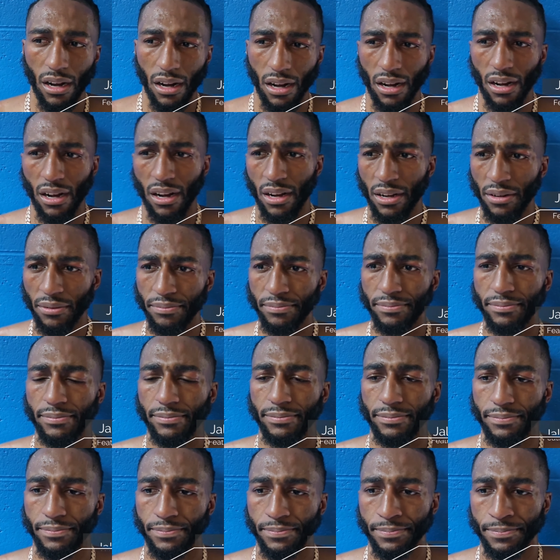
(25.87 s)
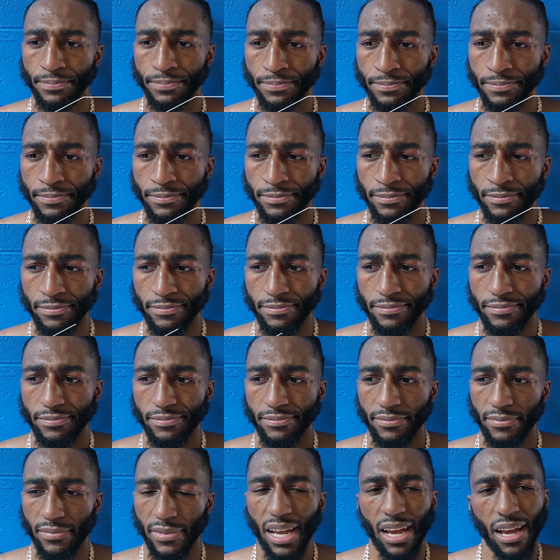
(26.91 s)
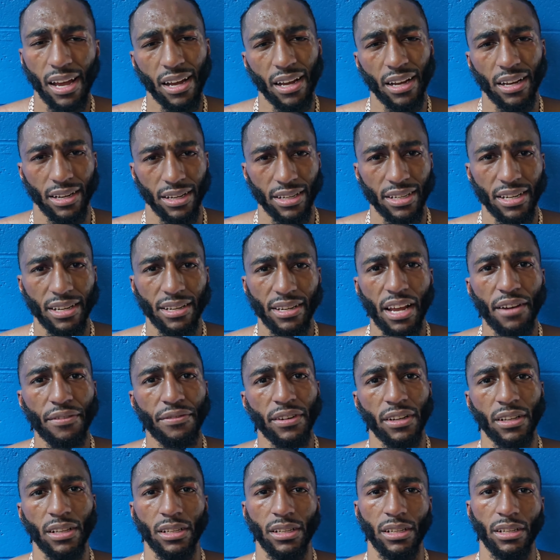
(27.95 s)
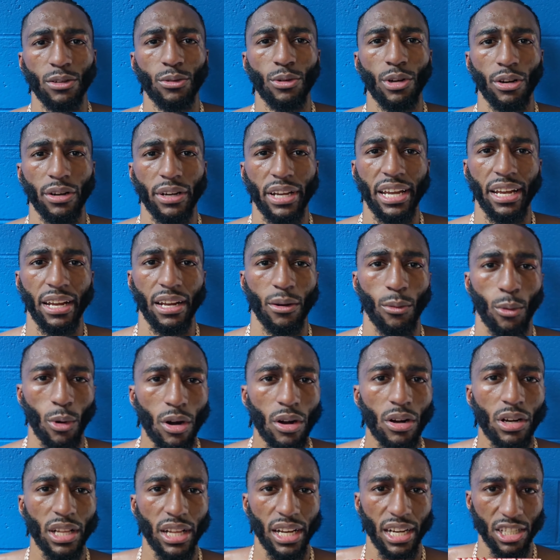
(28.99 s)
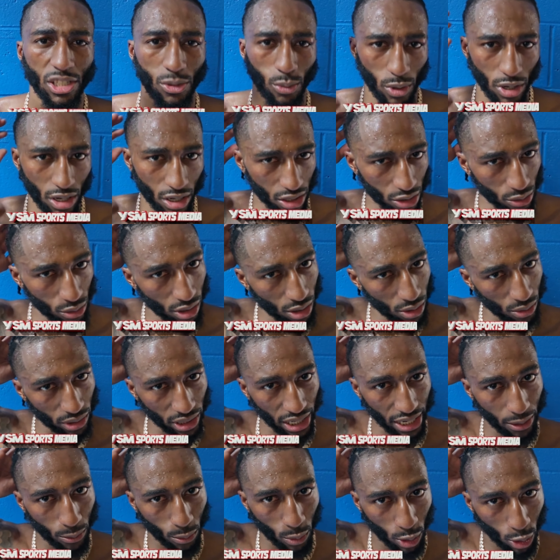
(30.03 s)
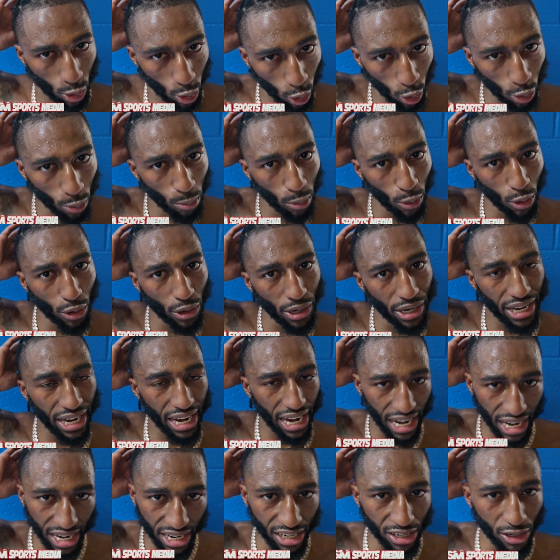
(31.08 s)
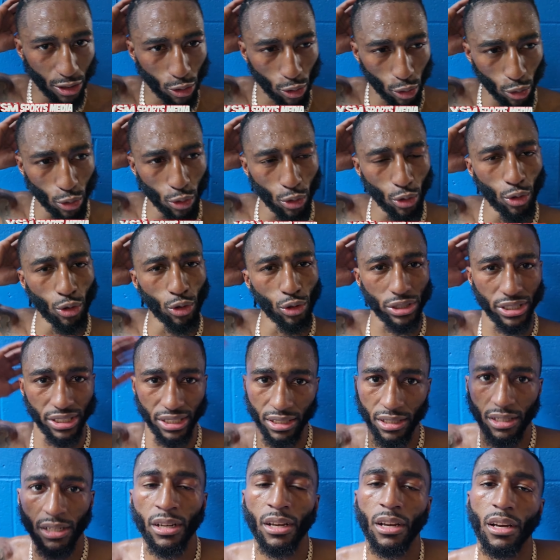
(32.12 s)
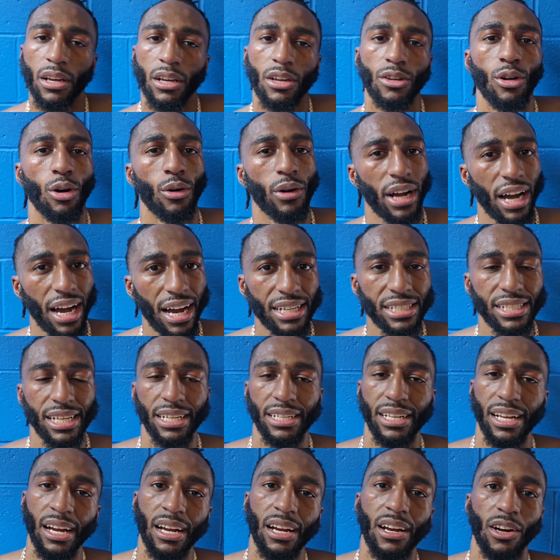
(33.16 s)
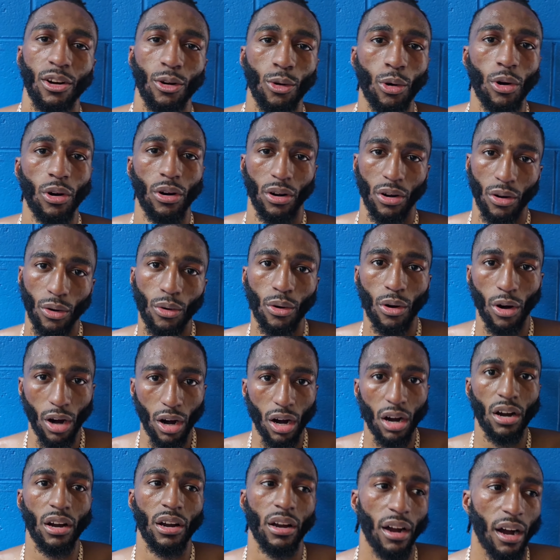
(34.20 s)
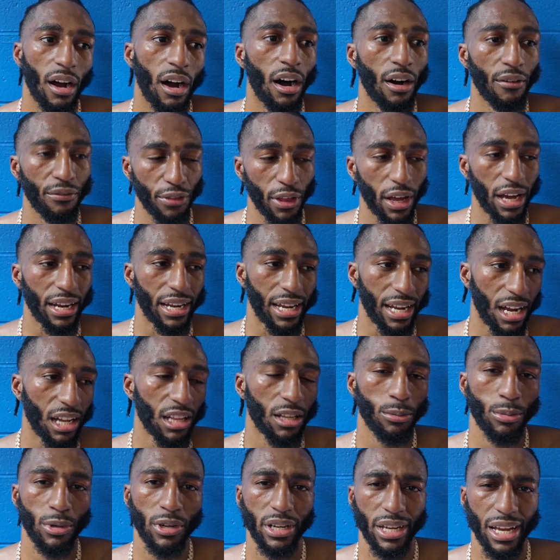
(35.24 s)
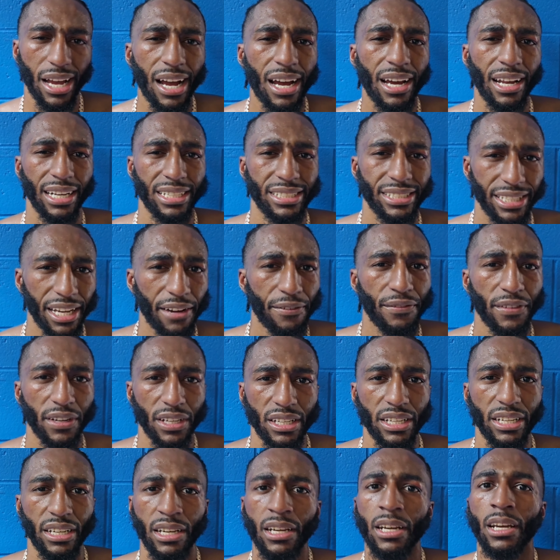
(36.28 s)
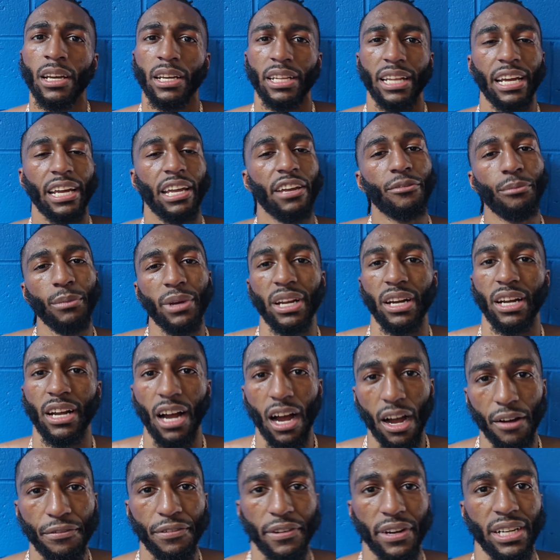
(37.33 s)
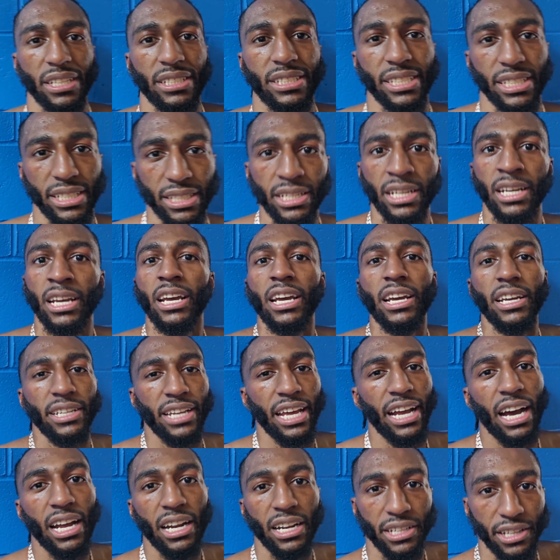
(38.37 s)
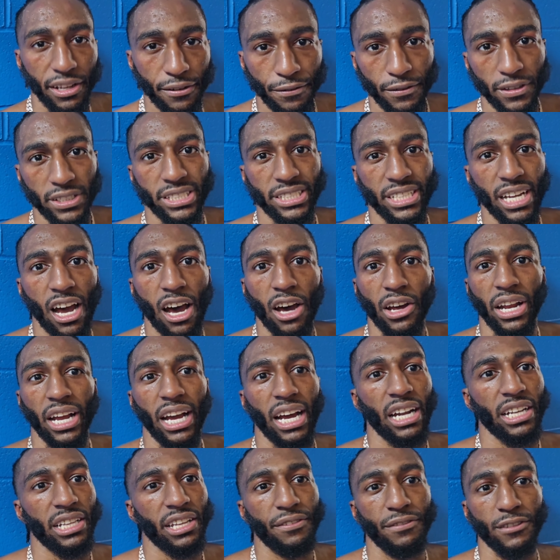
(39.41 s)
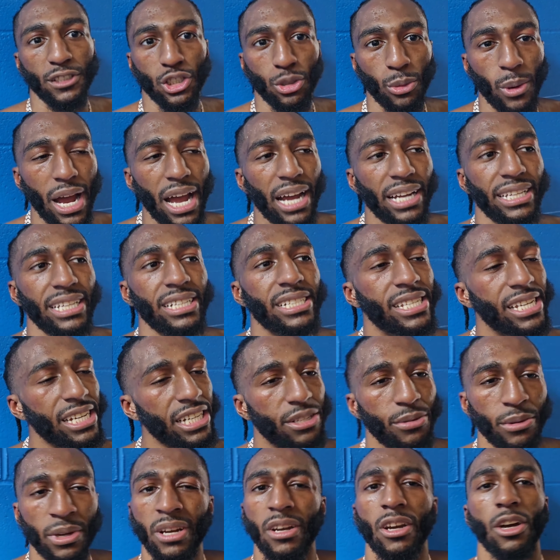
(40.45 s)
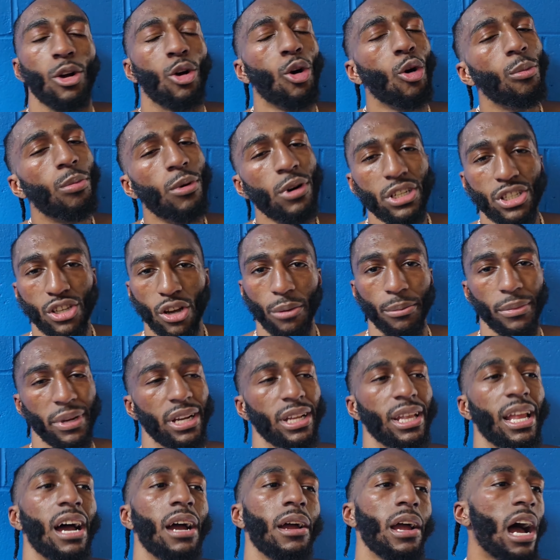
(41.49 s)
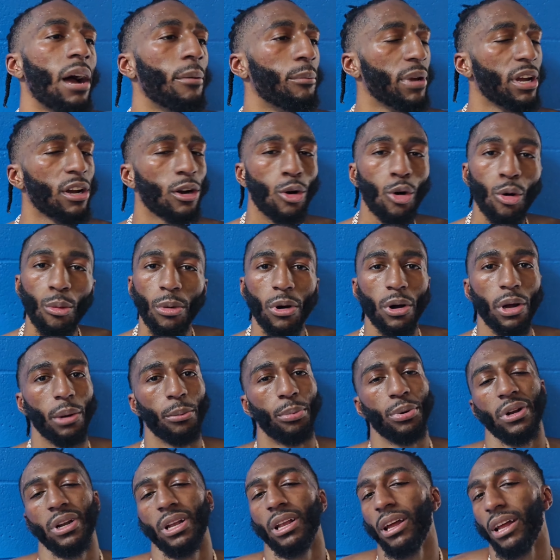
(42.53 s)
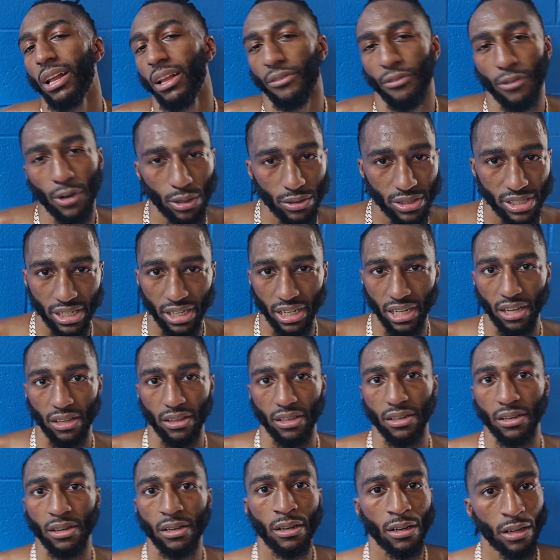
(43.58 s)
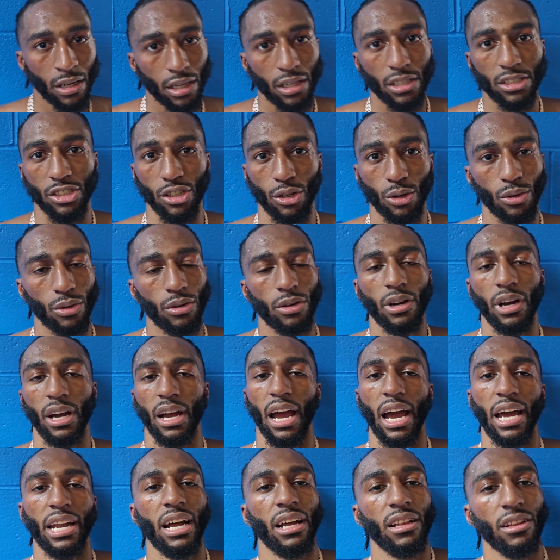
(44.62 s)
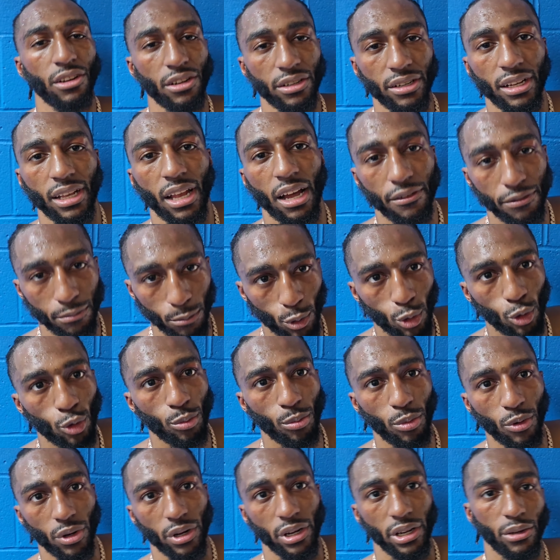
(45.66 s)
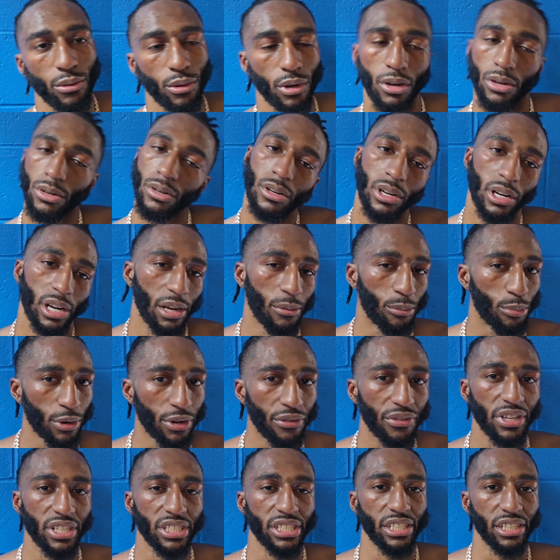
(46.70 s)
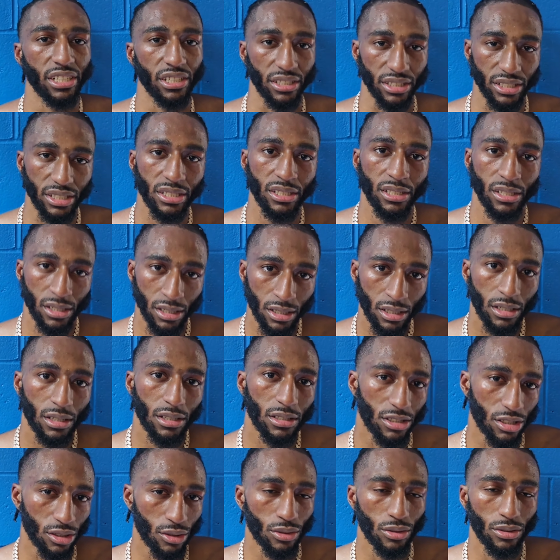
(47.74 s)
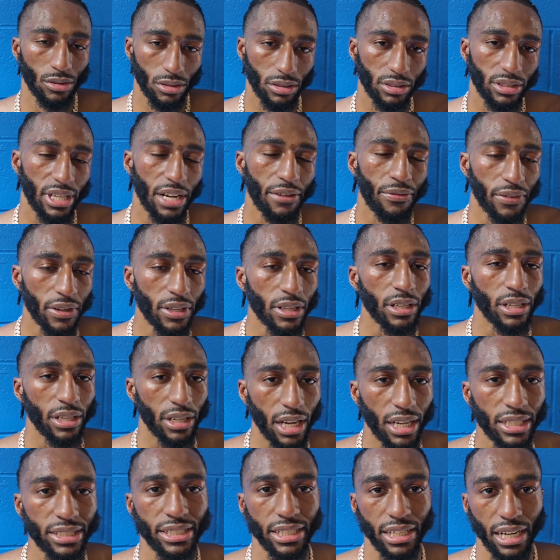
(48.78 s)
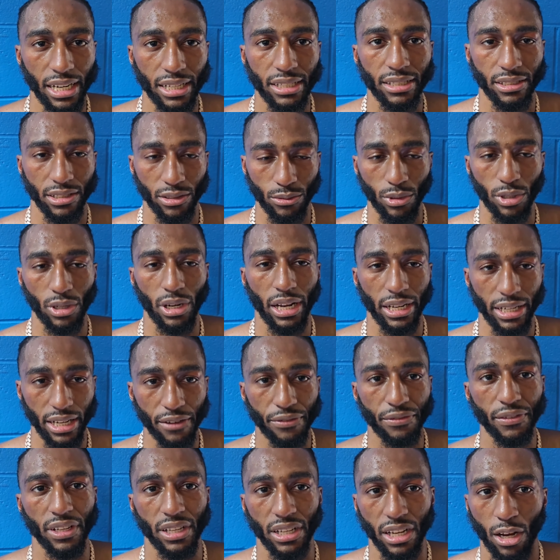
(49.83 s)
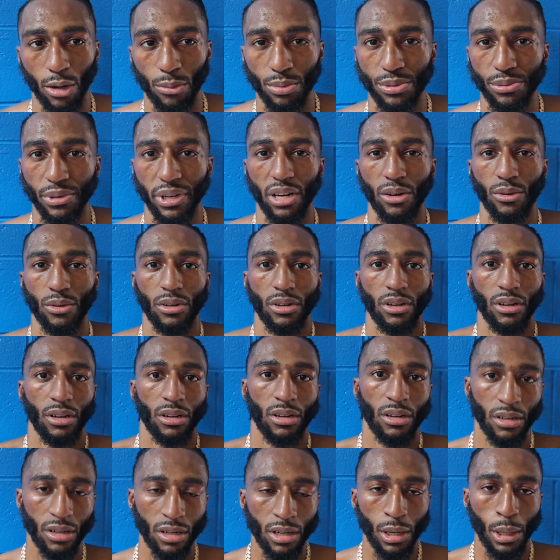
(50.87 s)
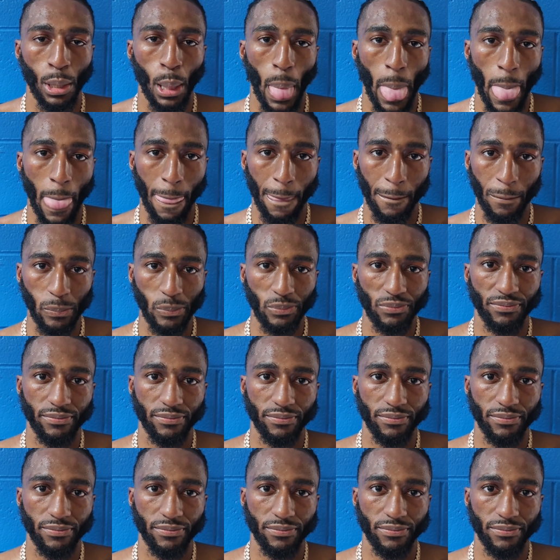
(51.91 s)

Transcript: Oh, uh, yeah, definitely. You know, getting world class work. You know, like with Cool Boy and Andy Cruz and you know, guys like that who are, who are of that caliber, yeah, that's definitely that giving me the confidence and they got a different style. They got a different swag. They teach. Cool Boy taught me a lot. Me and Cool Boy didn't put a lot of rounds in together. So, and I learned a lot from Cool Boy, you know, in previous years. So definitely, I say that you know that definitely helps me. With both